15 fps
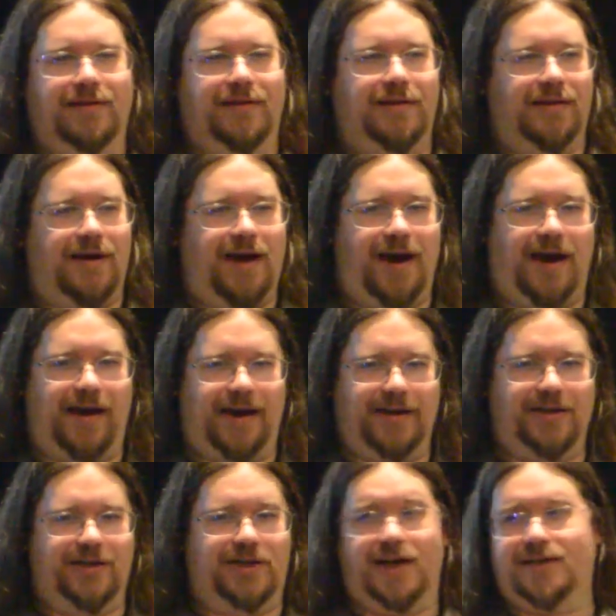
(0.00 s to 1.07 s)

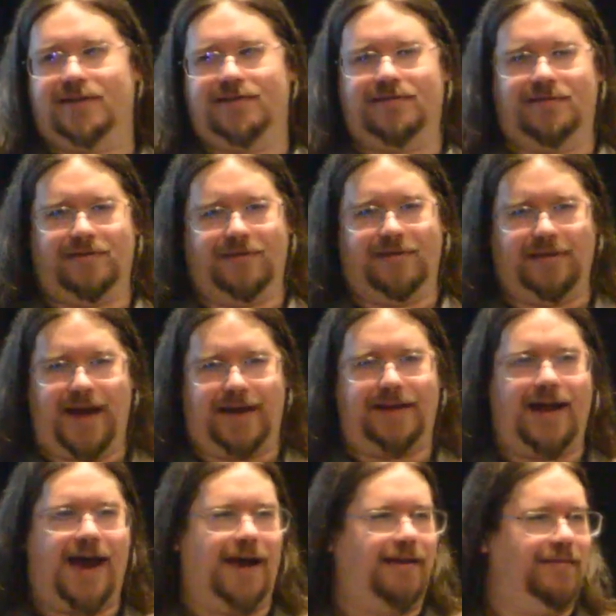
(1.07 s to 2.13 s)
And just like
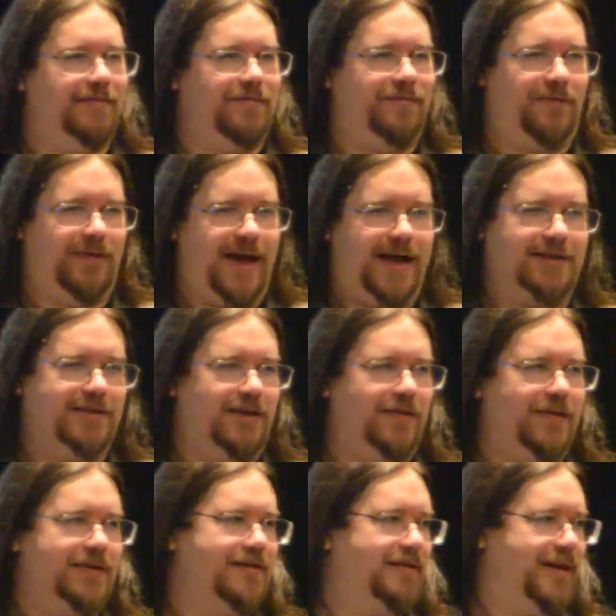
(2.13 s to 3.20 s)
that, for that
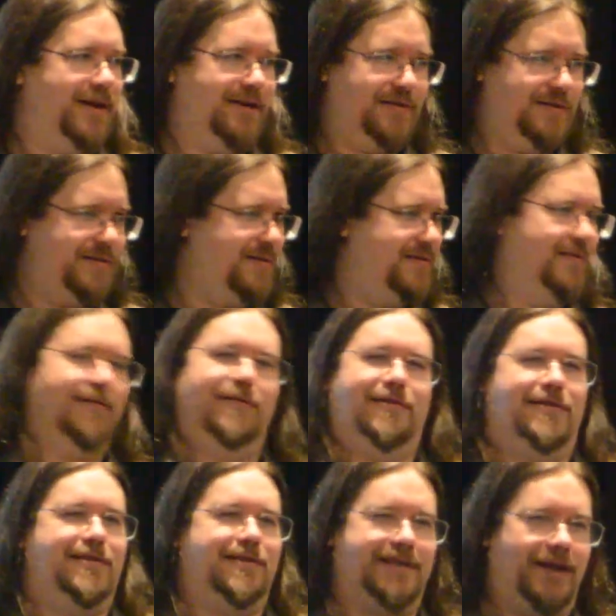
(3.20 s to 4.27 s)
service, there's
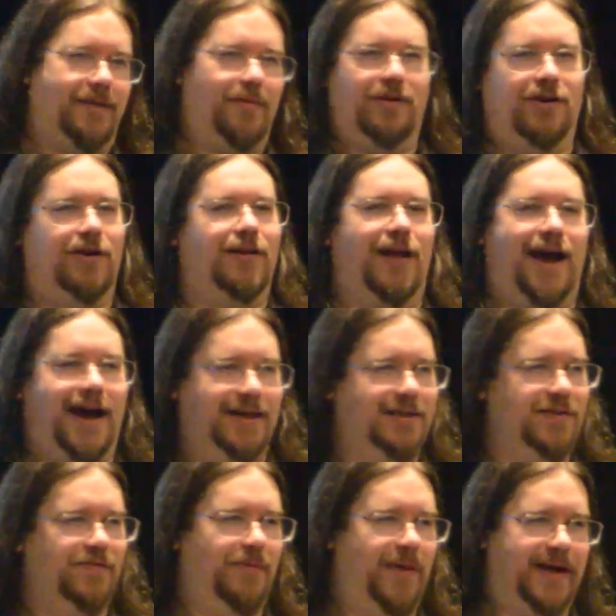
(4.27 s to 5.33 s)
similar clients
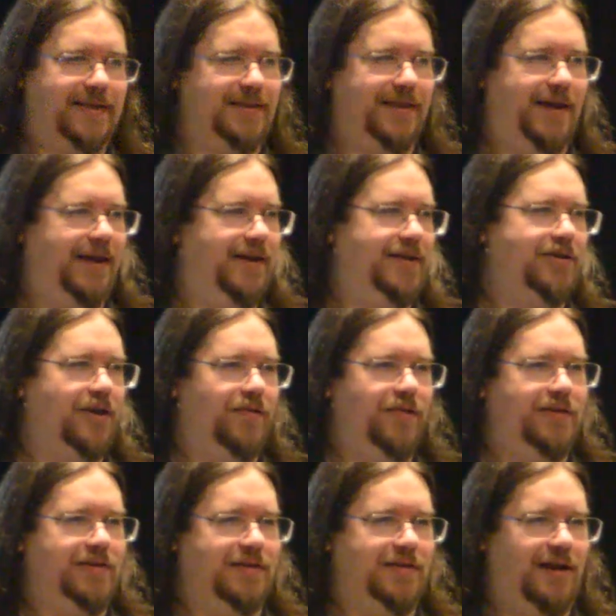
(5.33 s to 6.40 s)
for basically any
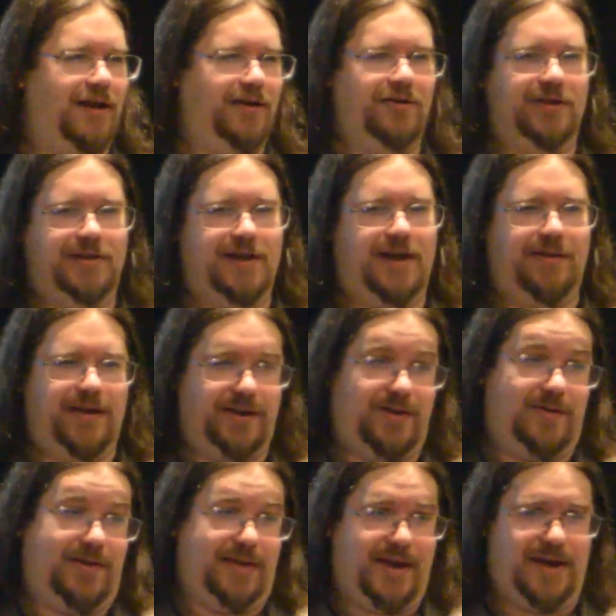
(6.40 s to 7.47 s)
service under the sun that you
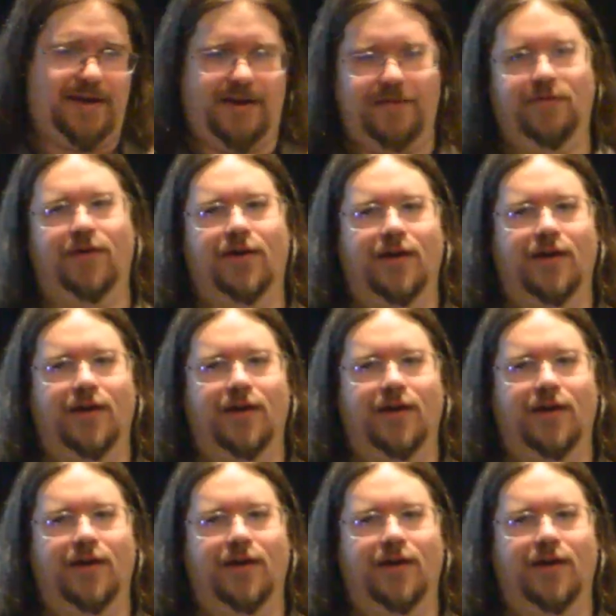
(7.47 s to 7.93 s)
can think of.